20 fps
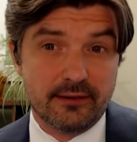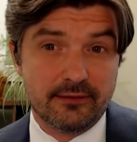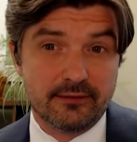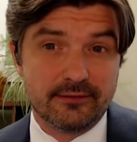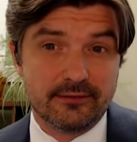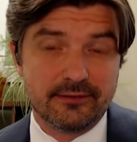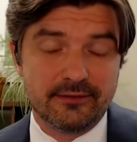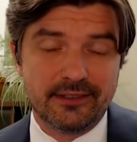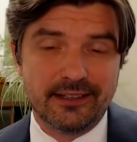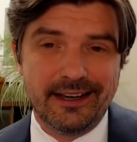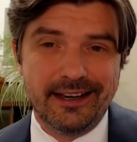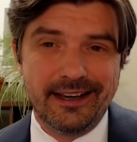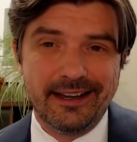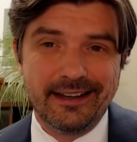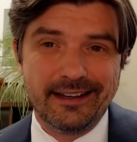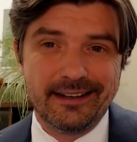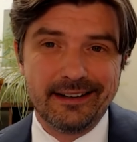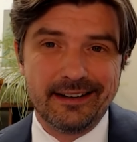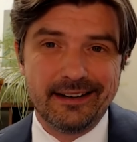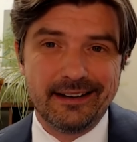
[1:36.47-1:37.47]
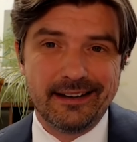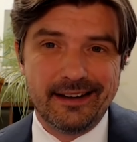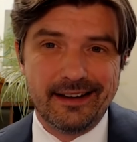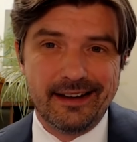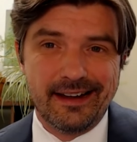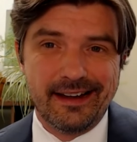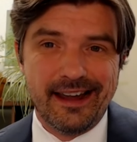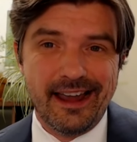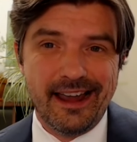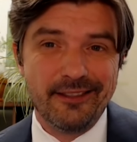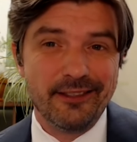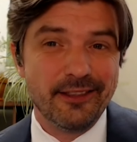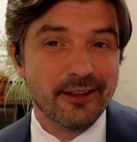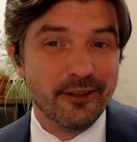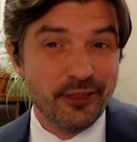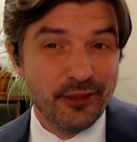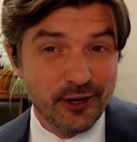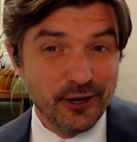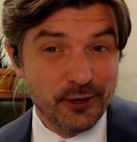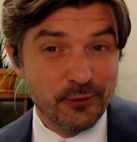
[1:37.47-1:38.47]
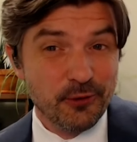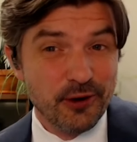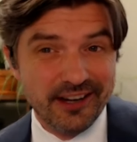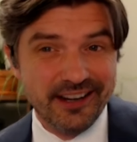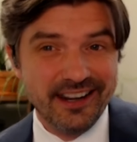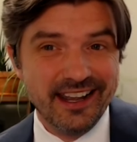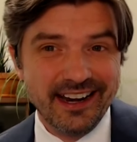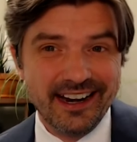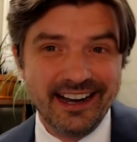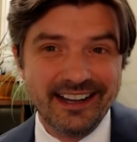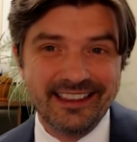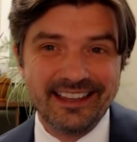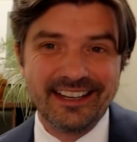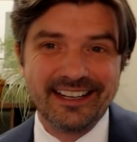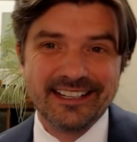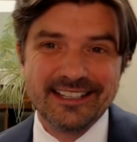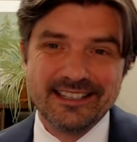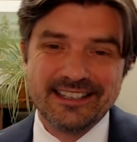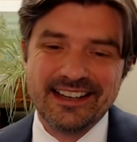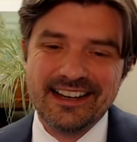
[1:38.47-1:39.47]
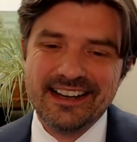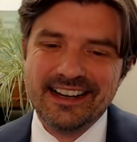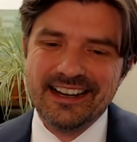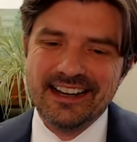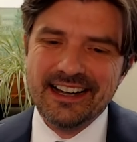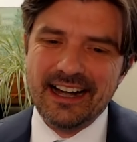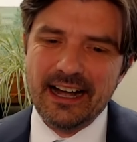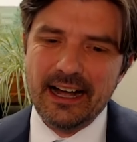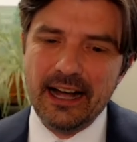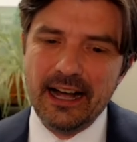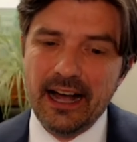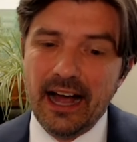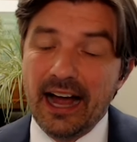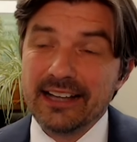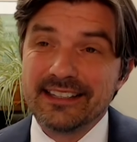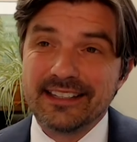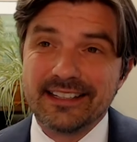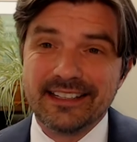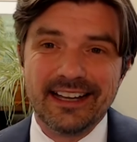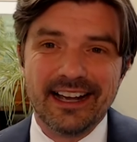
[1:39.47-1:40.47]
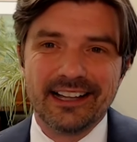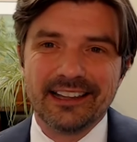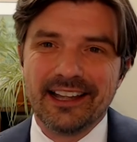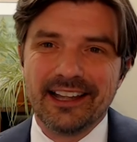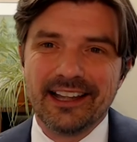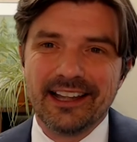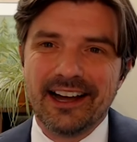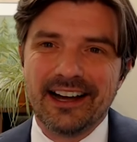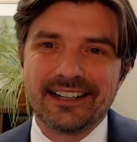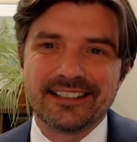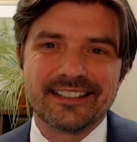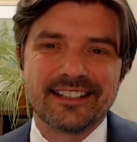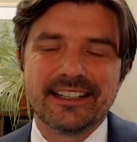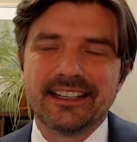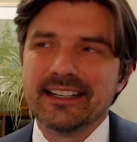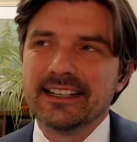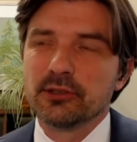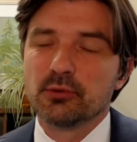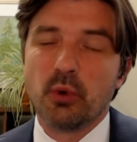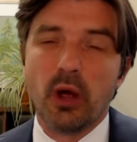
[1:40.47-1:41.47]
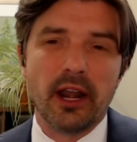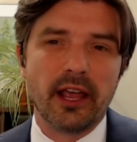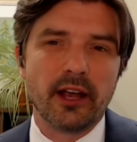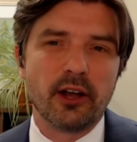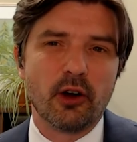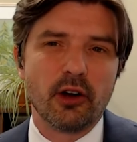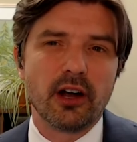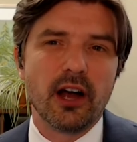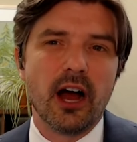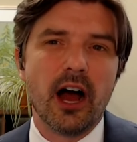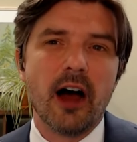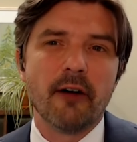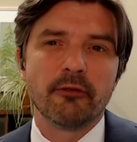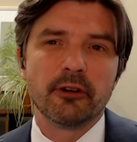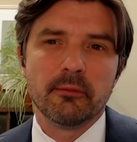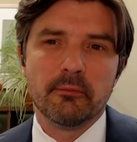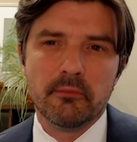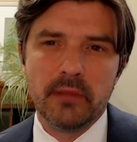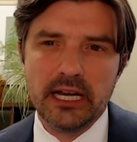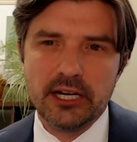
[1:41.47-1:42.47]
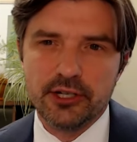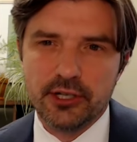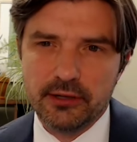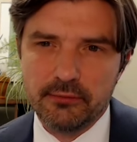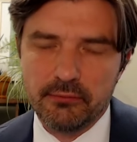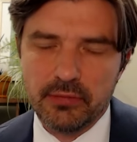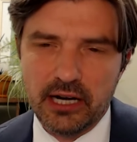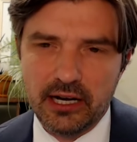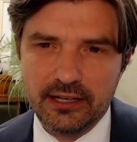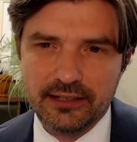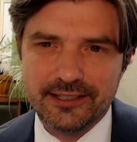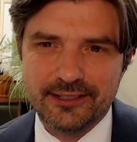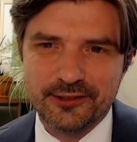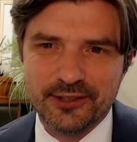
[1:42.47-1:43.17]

Mm-hmm. And and the third one that I think is uh, I see a lot is what I call confirmation bias.